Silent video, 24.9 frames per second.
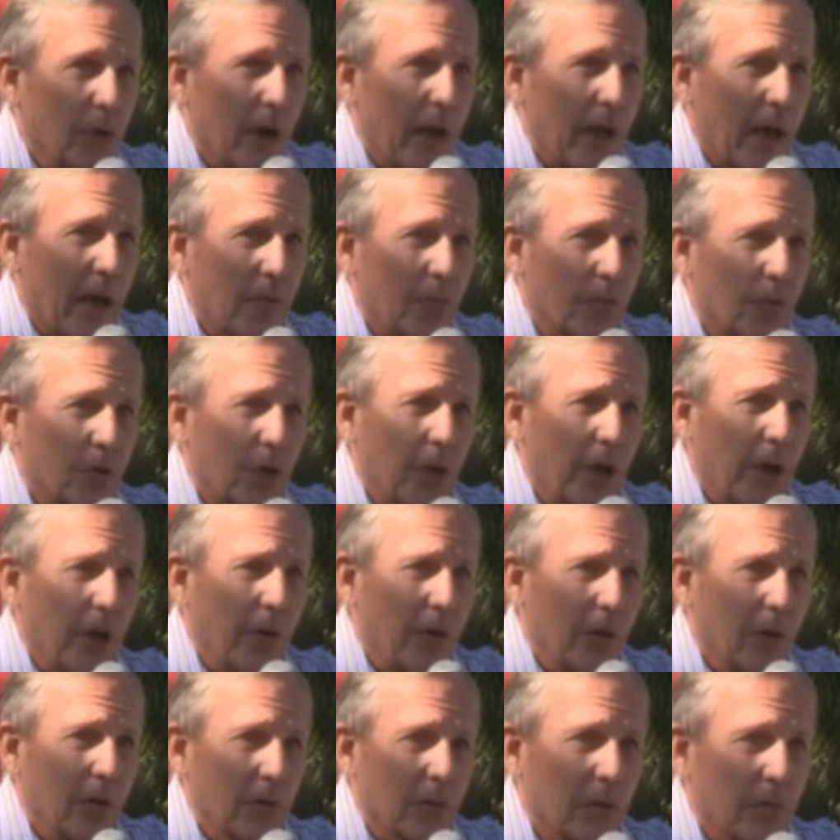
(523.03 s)
I had it for 10
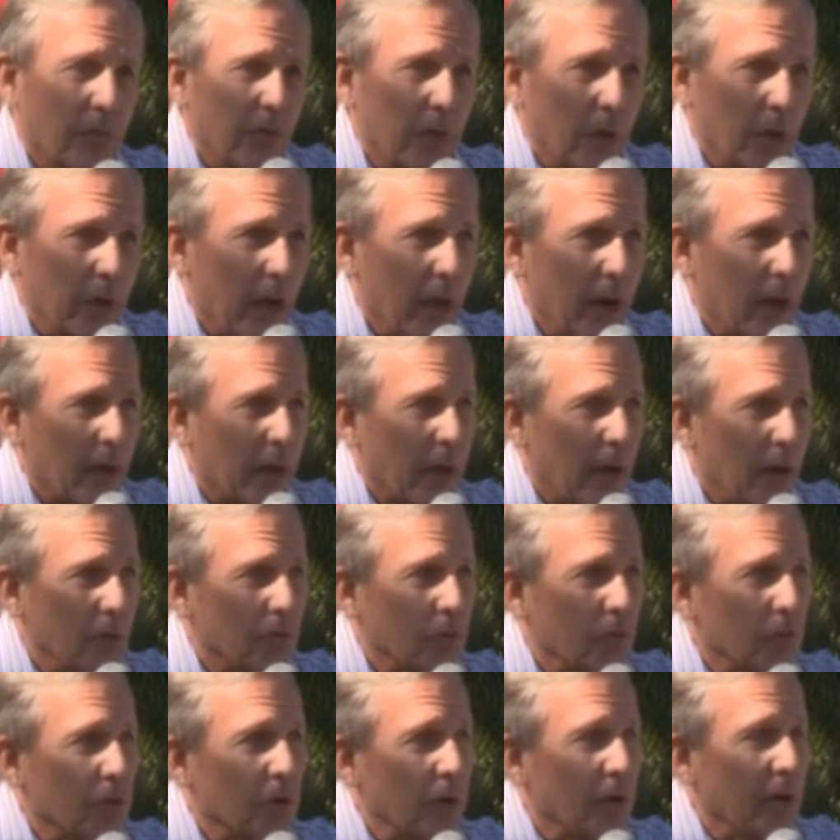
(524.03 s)
years. Affiliated
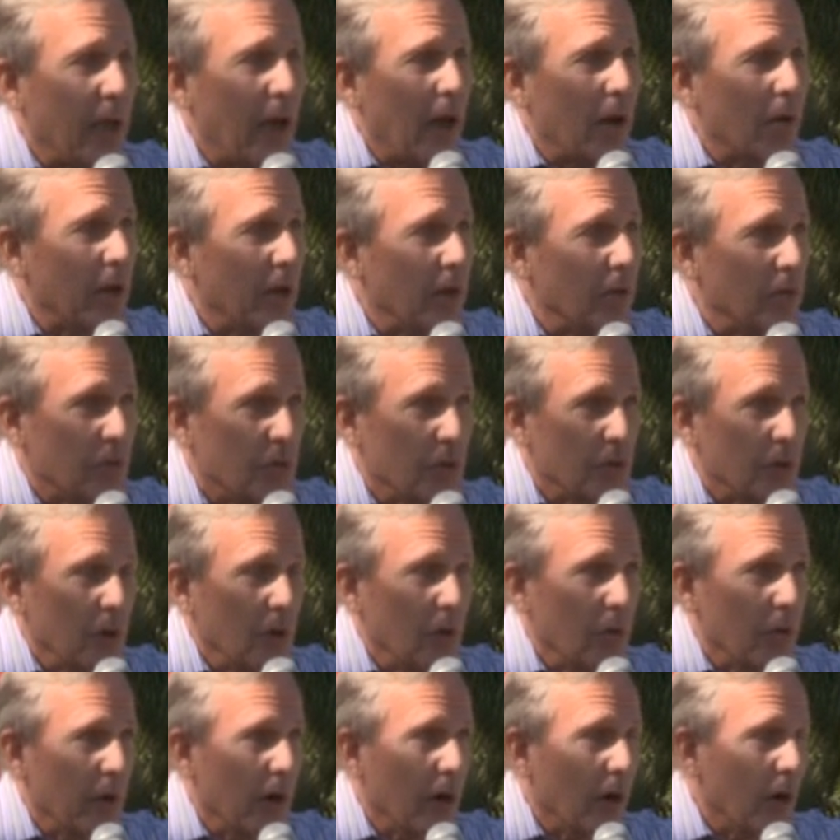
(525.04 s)
Counselors in Downey. It's
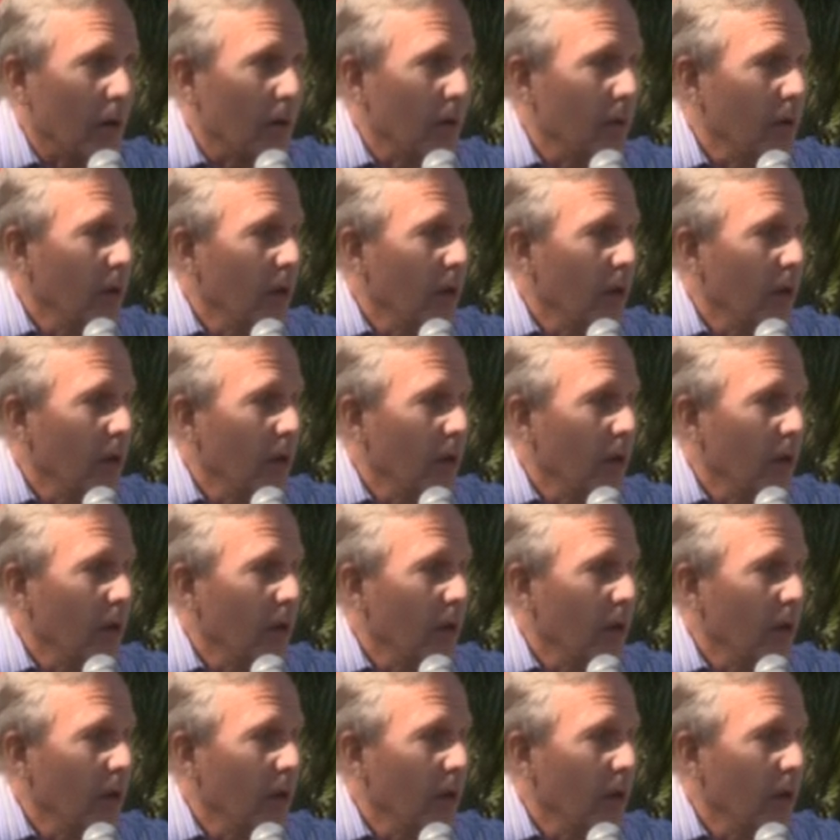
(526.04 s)
still there.